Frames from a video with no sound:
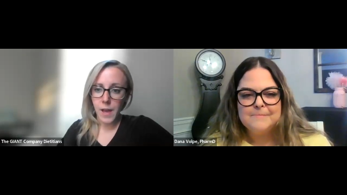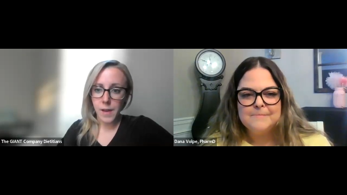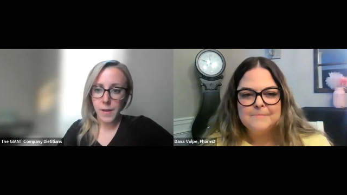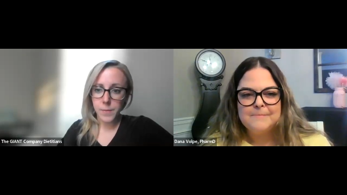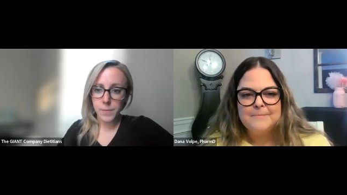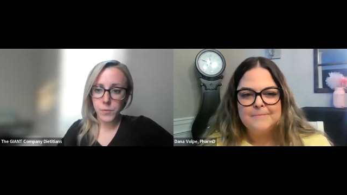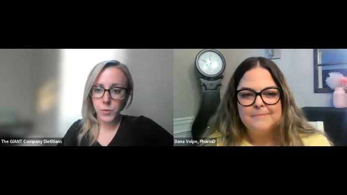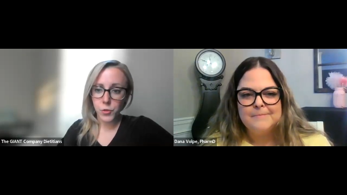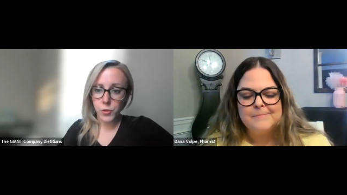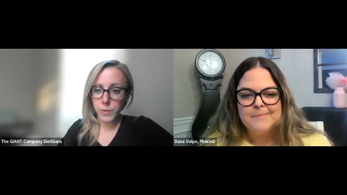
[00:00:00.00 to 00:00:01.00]
Speaker 1: um,
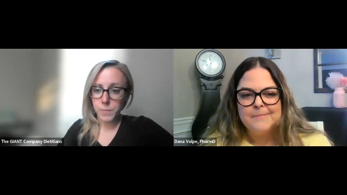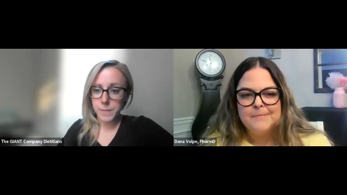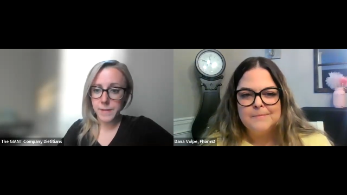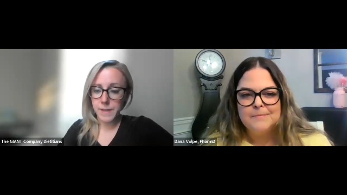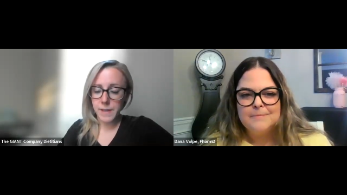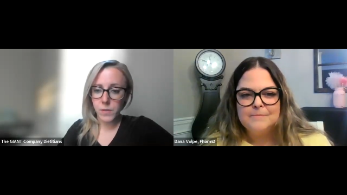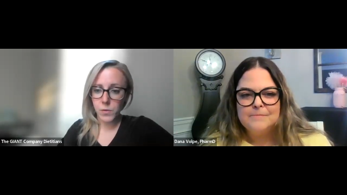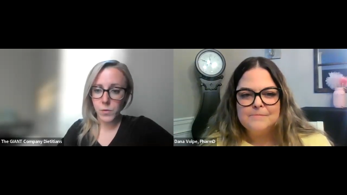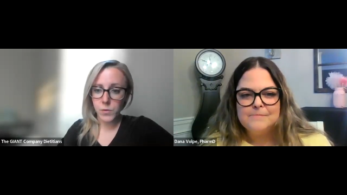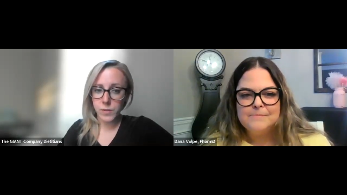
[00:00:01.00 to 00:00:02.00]
you should maybe take
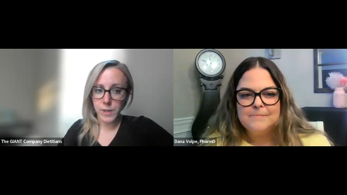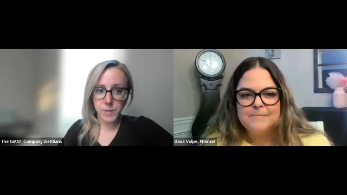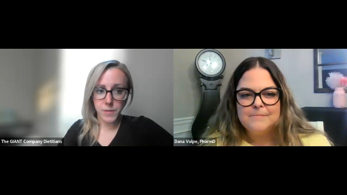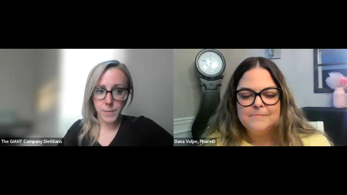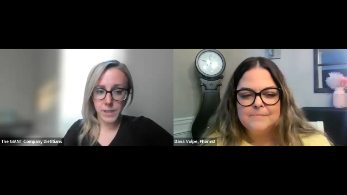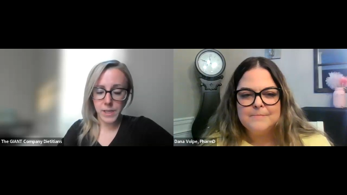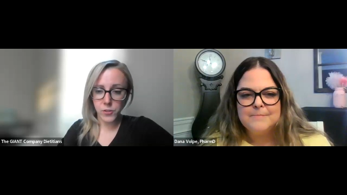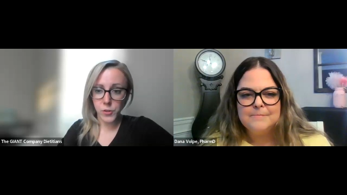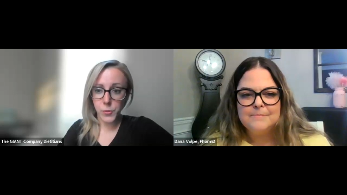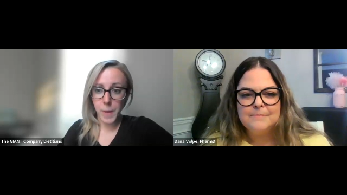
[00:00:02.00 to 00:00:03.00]
those types of
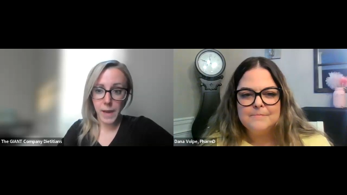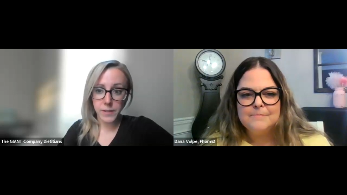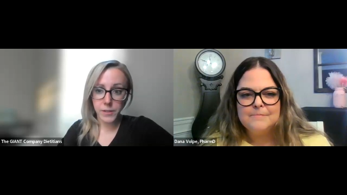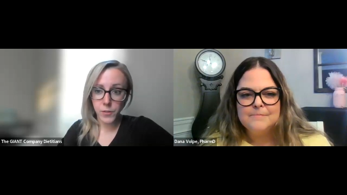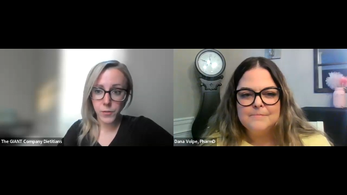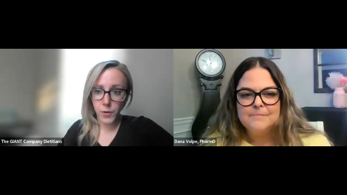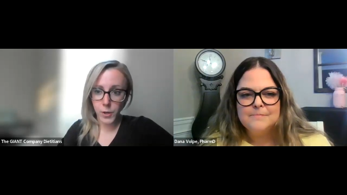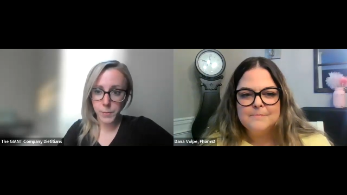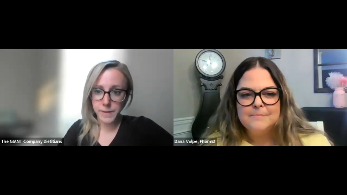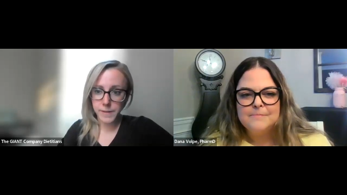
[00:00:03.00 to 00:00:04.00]
medications back to the
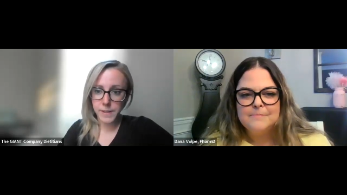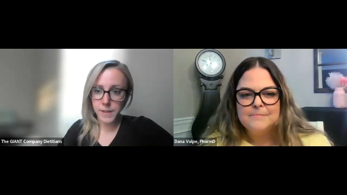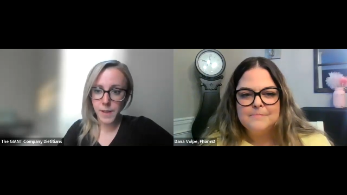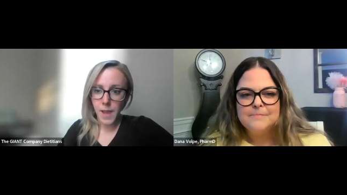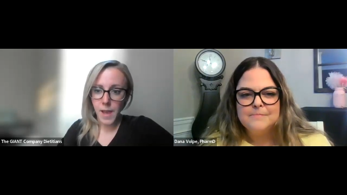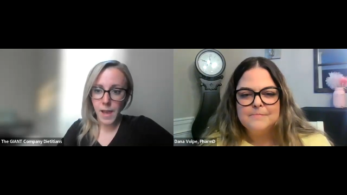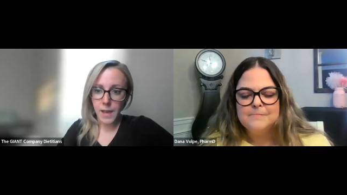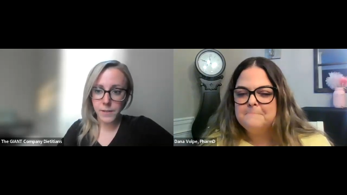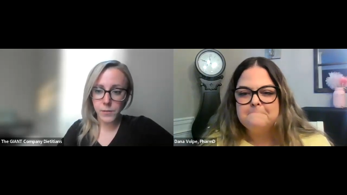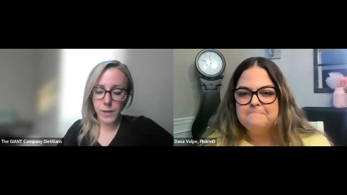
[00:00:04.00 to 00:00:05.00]
pharmacy
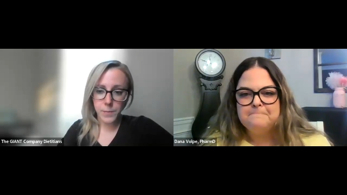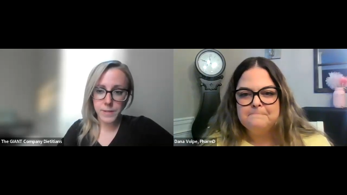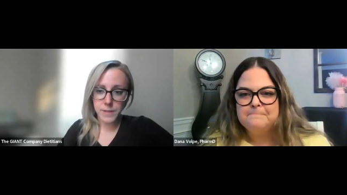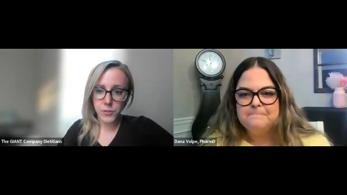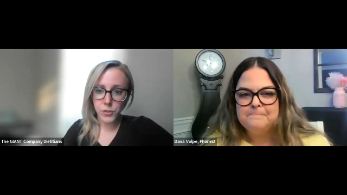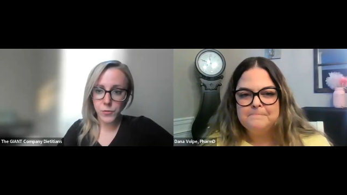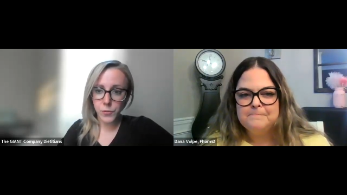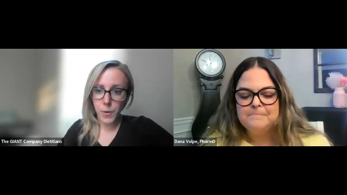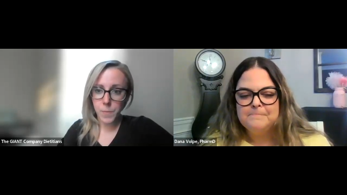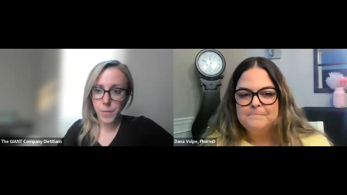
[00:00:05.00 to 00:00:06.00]
as a recommendation
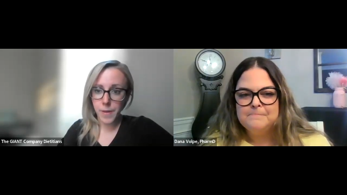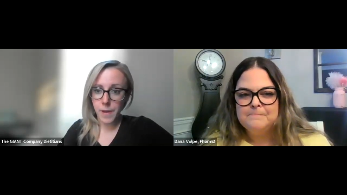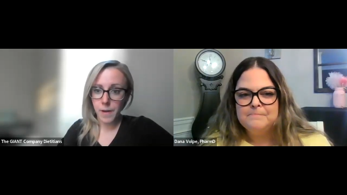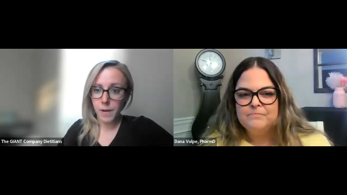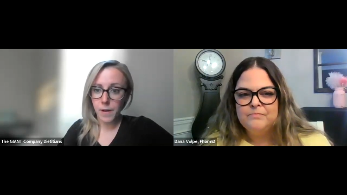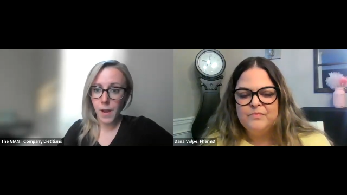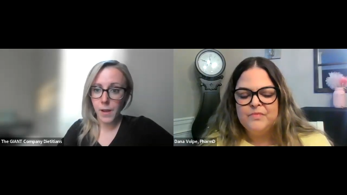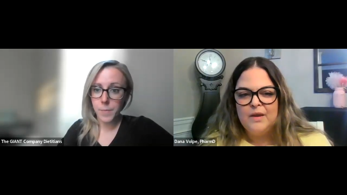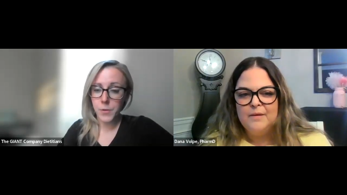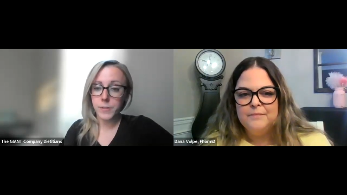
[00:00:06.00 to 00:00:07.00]
from their
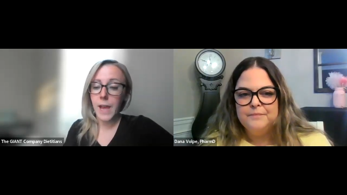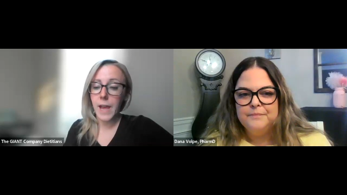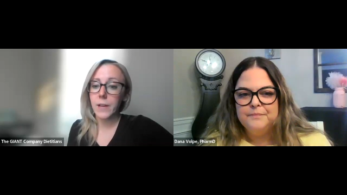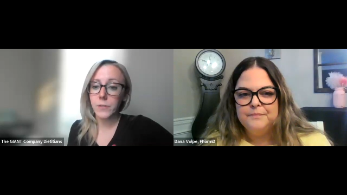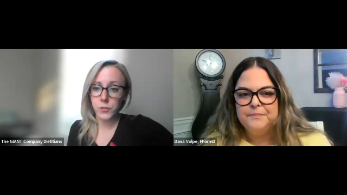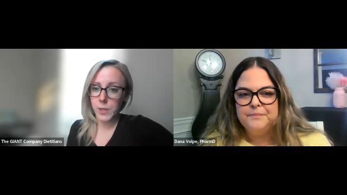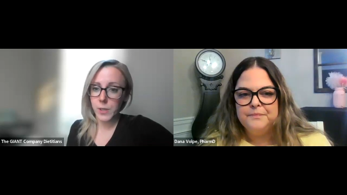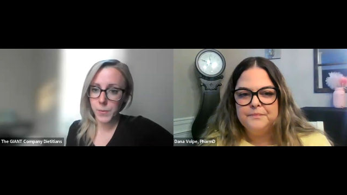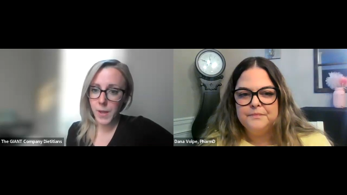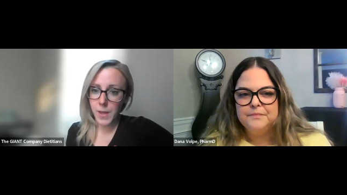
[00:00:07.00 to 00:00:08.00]
um, their township
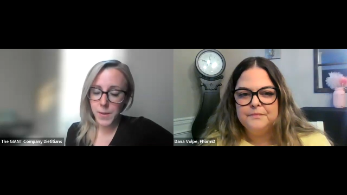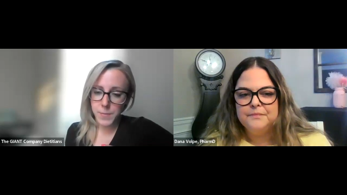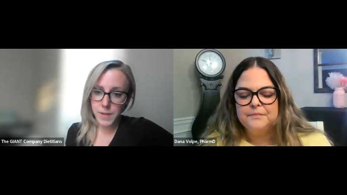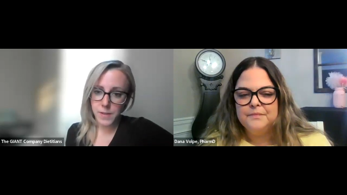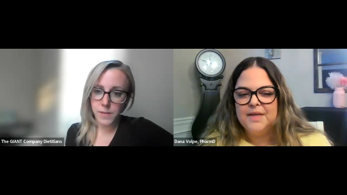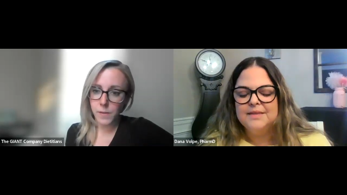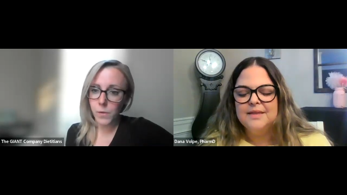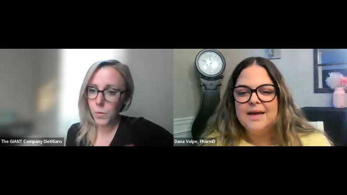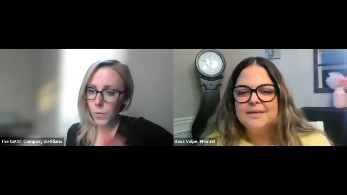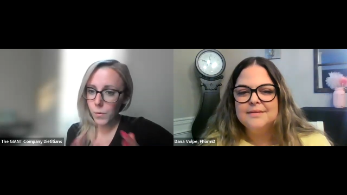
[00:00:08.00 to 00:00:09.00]
because
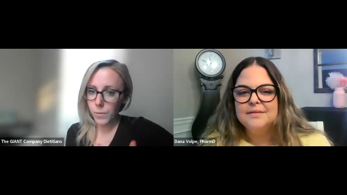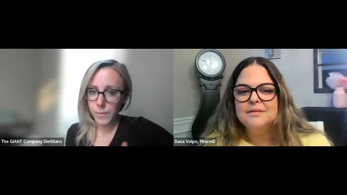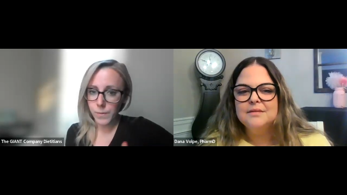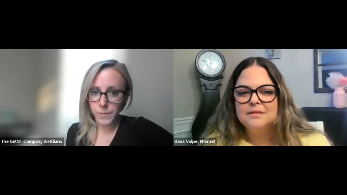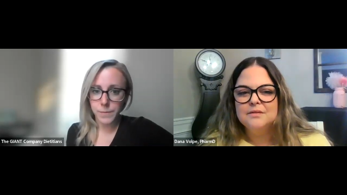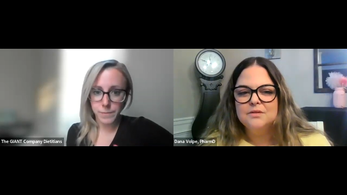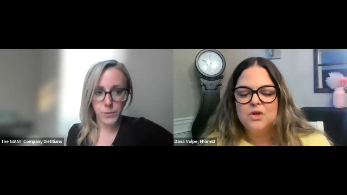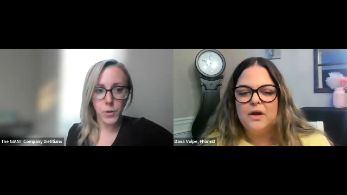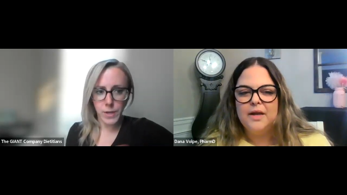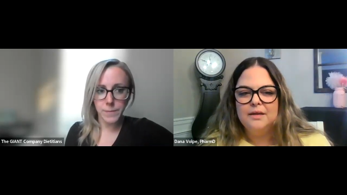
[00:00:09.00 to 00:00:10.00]
unless the local,
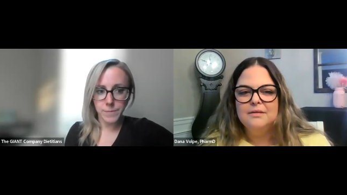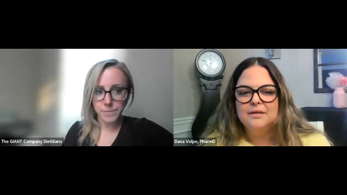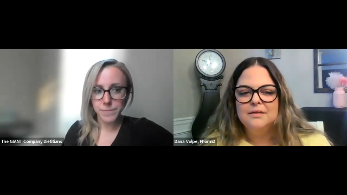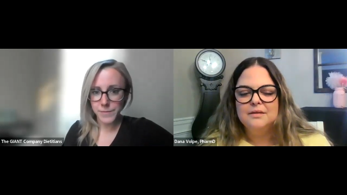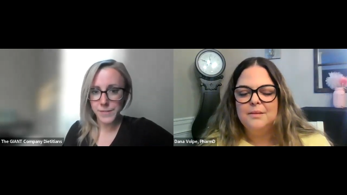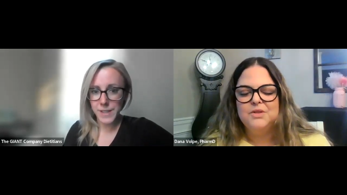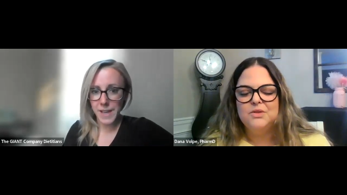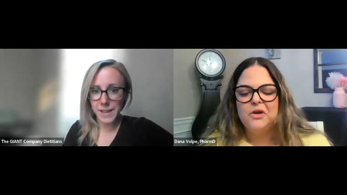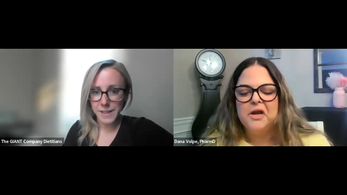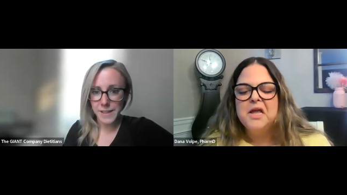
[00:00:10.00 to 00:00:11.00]
sorry I'm so yeah.
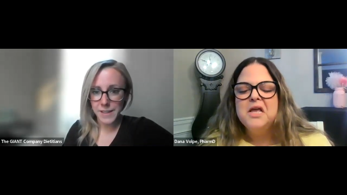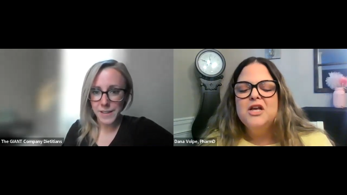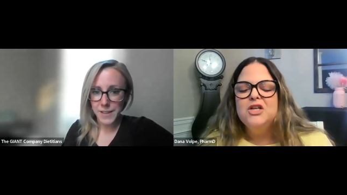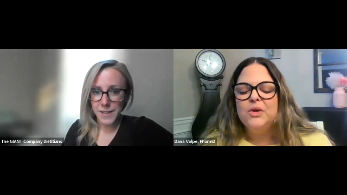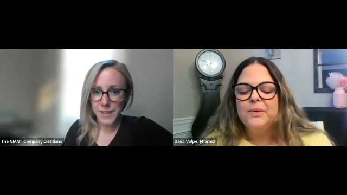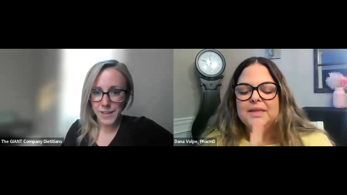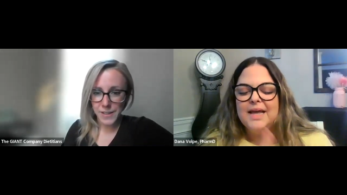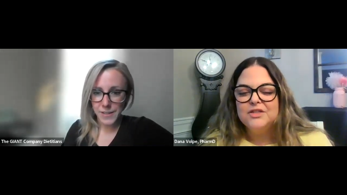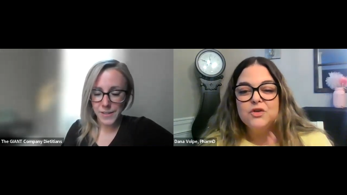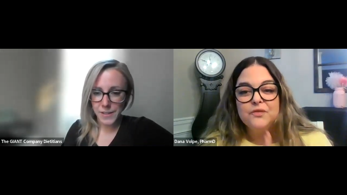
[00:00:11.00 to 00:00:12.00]
sorry.
Speaker 2: So
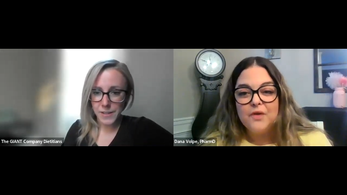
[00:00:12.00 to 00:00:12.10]
unless your